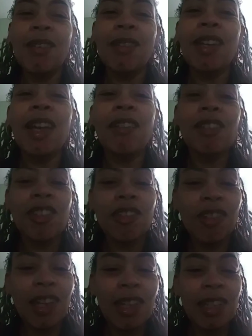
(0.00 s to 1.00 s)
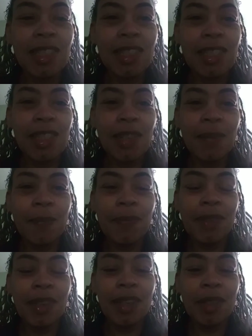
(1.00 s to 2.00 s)
We have strengths
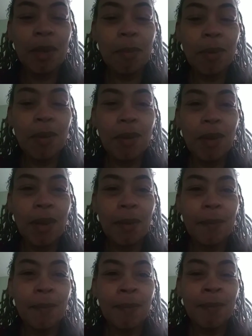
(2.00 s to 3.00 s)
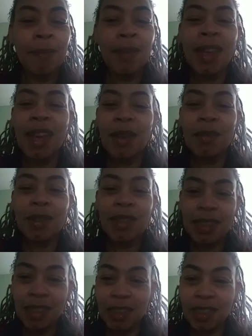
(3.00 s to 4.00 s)
in our program, and we
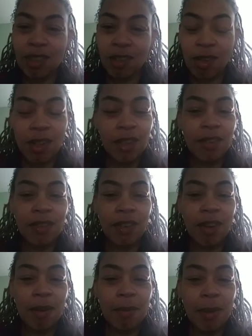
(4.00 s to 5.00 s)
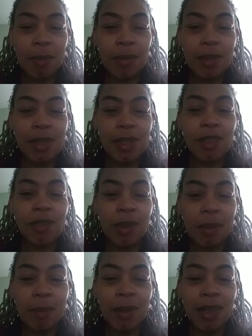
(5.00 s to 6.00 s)
teach all of our members to
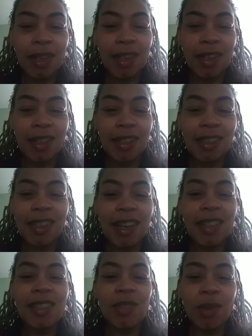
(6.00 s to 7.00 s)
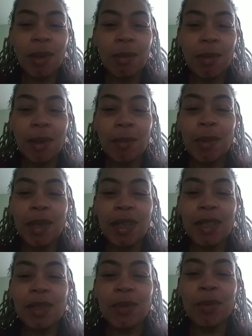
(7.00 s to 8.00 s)
dream big. Yes, dream big
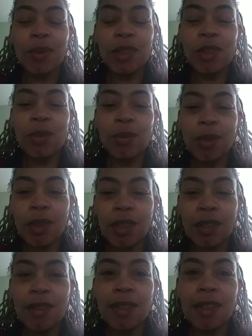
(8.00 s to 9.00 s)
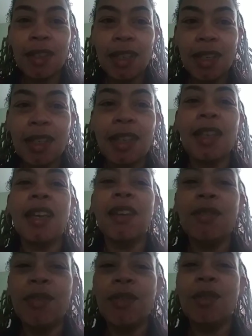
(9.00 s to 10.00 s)
because what you want, you can get
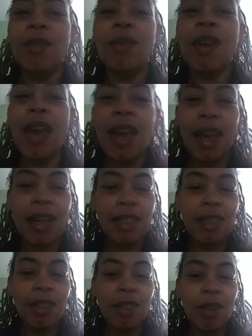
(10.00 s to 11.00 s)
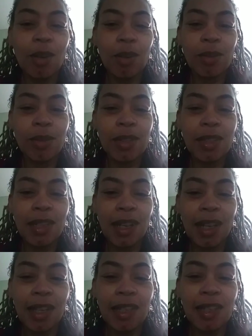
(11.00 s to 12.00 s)
if you add to your goals
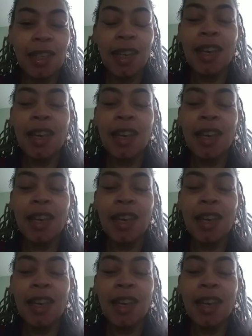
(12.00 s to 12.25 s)
daily